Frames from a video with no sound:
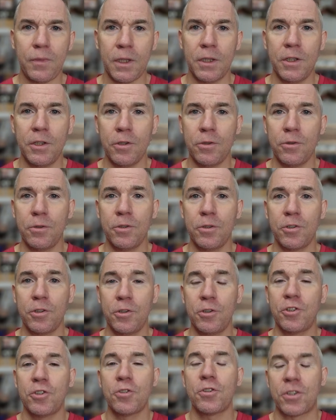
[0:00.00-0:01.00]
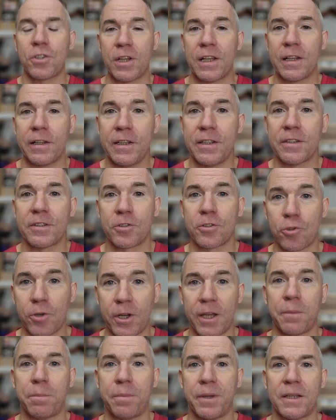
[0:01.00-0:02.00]
you should at least
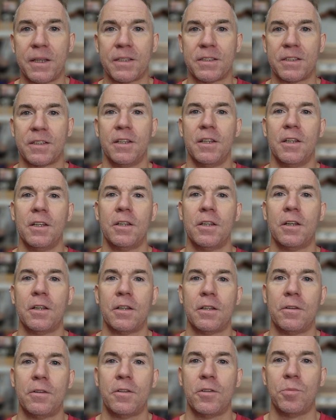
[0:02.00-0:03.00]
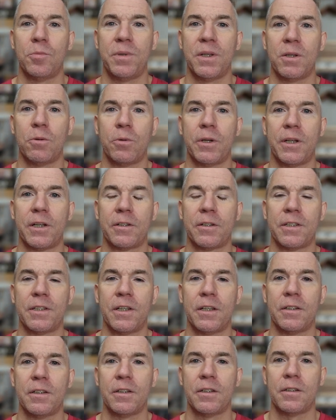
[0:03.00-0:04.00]
try best to be aware
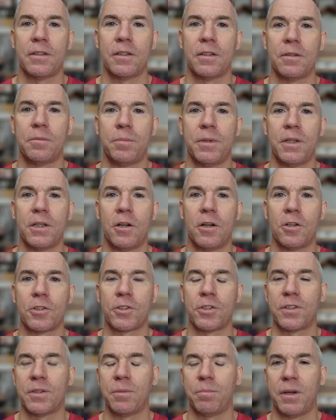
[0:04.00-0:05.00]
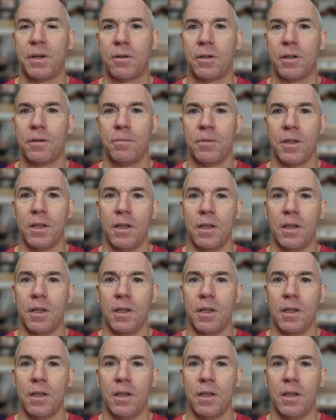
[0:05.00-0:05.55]
and be cautious about it.